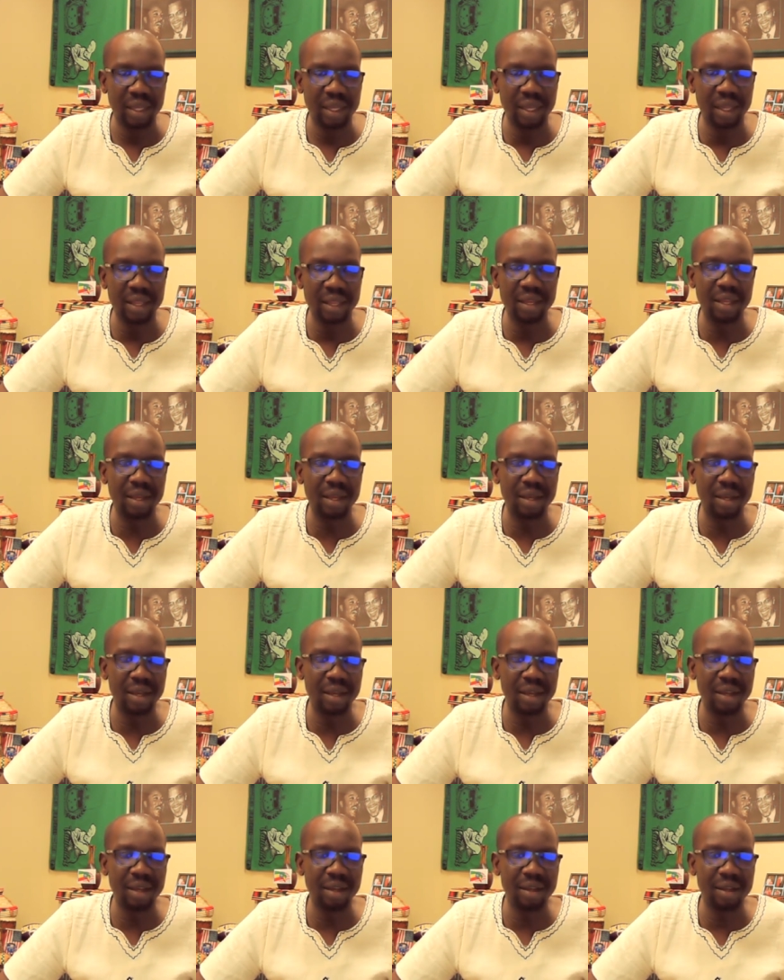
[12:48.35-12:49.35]
and
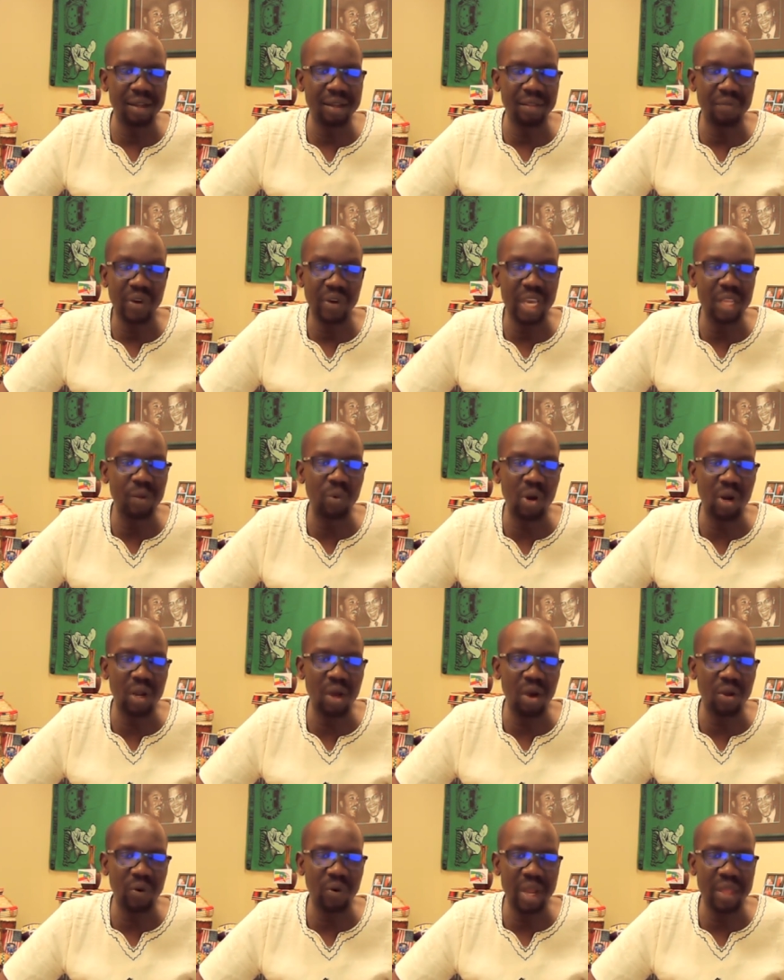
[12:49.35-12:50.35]
the fight broke
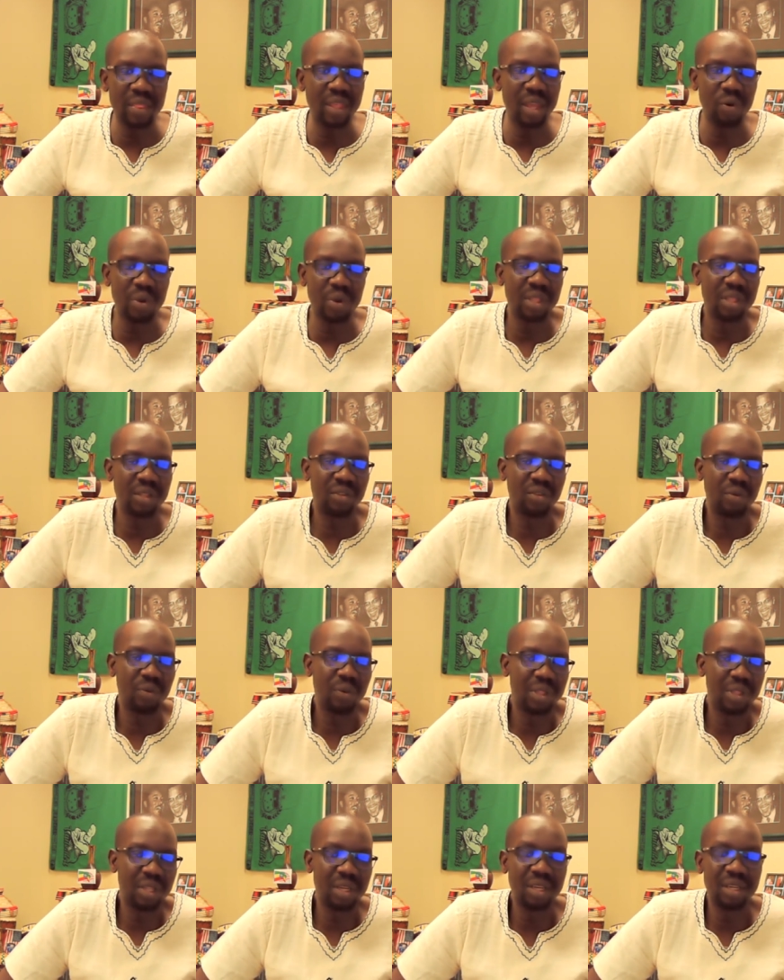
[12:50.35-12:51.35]
out right there
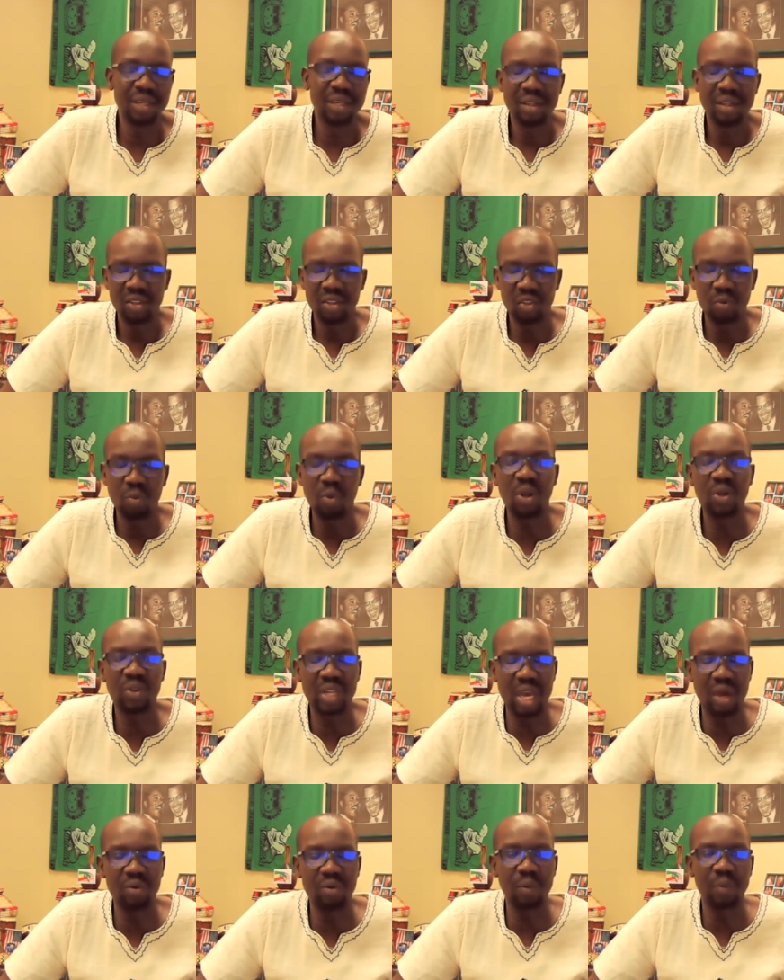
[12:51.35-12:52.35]
within small
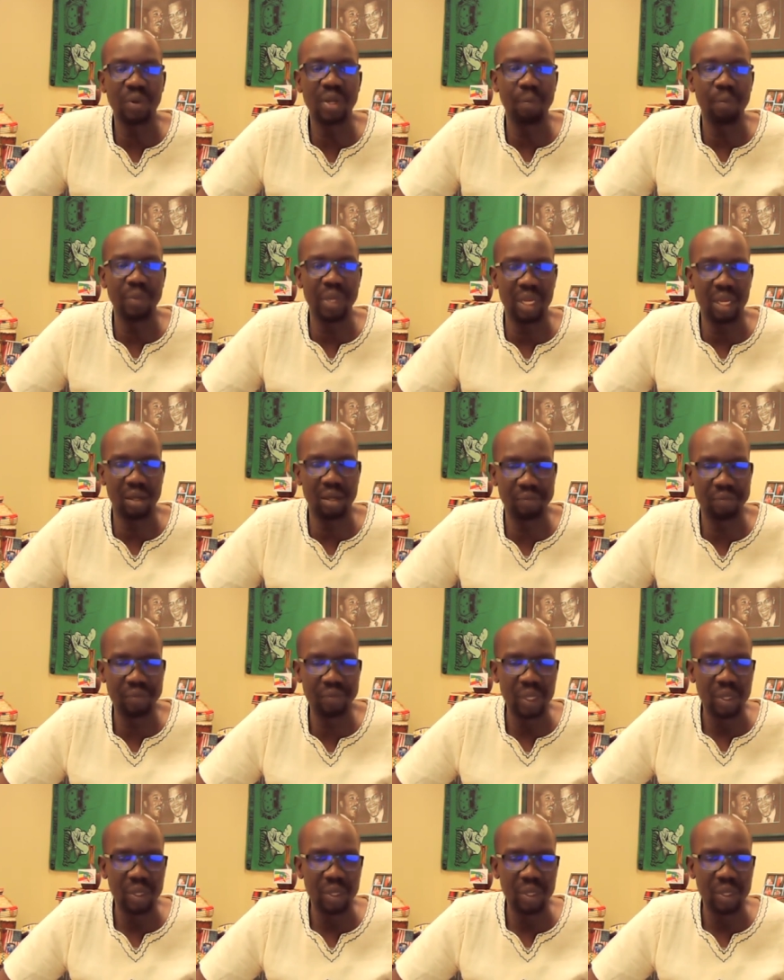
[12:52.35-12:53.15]
town of Gambella,